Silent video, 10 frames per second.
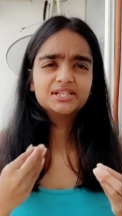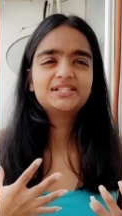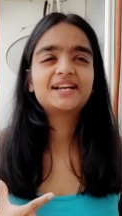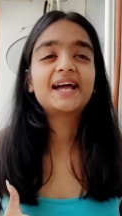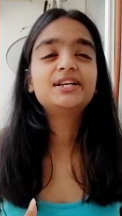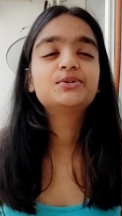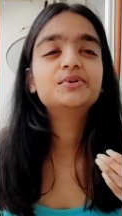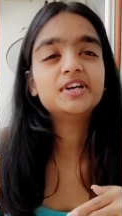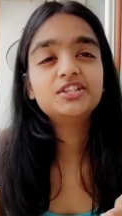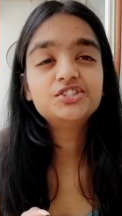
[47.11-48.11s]
Try to
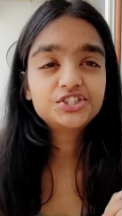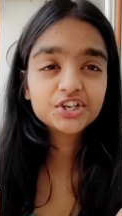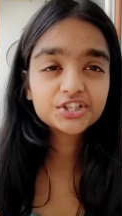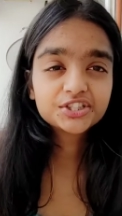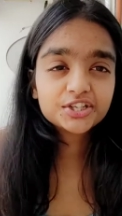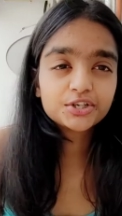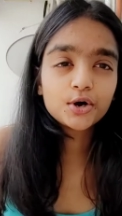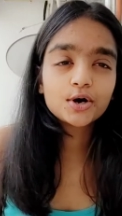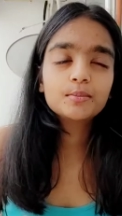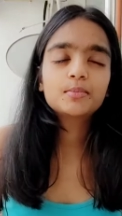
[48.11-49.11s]
insert the
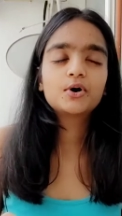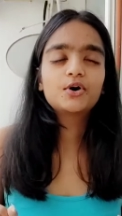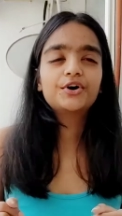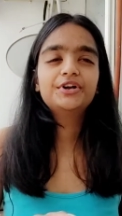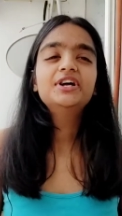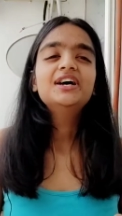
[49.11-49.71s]
top or